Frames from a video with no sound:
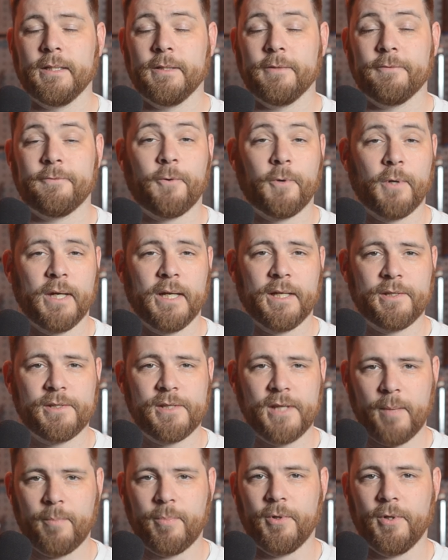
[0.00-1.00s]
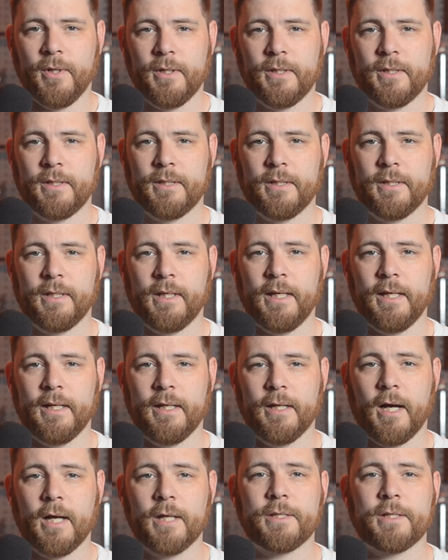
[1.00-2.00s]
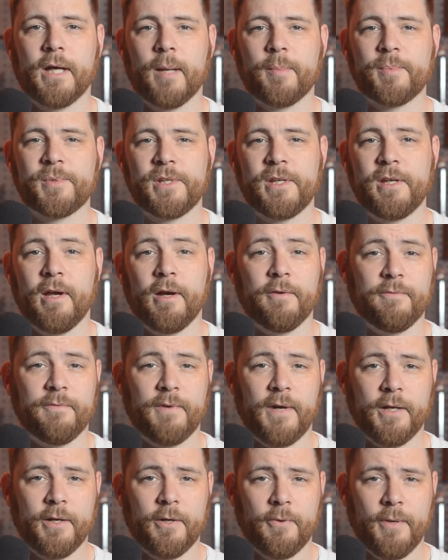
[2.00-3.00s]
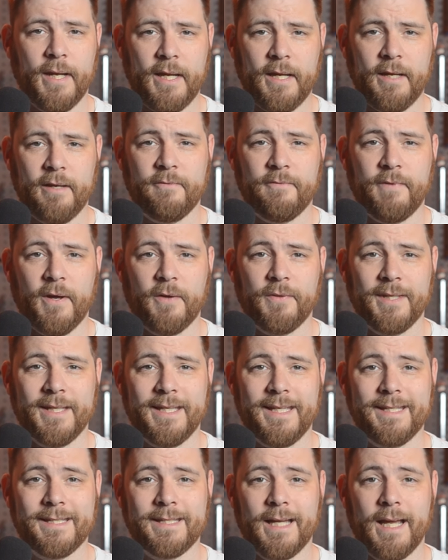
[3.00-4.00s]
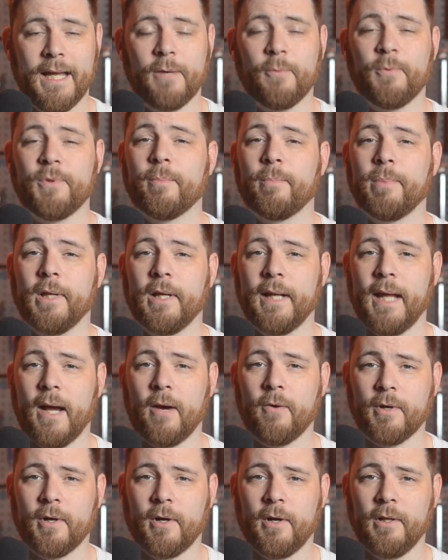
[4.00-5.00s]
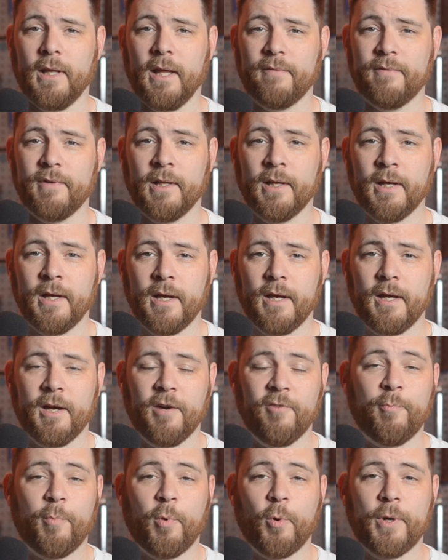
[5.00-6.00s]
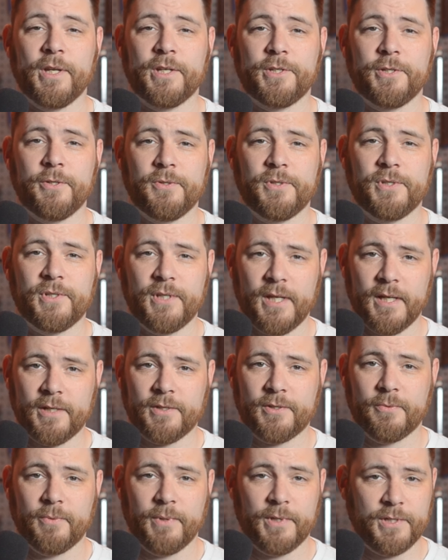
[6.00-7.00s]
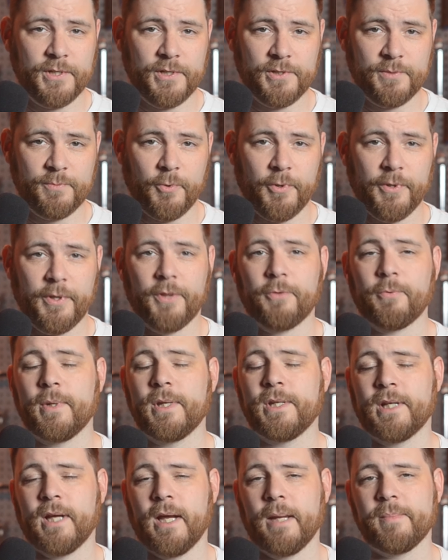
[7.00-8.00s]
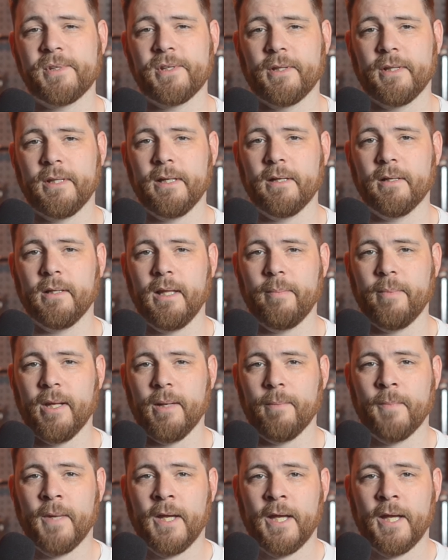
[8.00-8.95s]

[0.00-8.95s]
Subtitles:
For example, an autopsy of van Ohain found that he died with a blood alcohol level of 0.26, which is more than three times the legal limit.